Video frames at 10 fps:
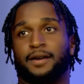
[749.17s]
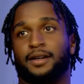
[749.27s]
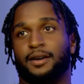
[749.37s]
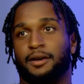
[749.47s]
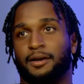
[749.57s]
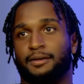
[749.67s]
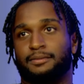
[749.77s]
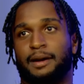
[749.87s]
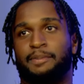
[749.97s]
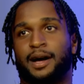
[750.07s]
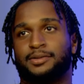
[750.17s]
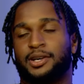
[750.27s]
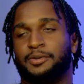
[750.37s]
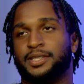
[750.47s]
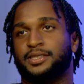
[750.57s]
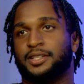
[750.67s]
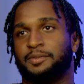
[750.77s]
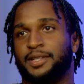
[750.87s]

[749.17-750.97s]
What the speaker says: My pops always took me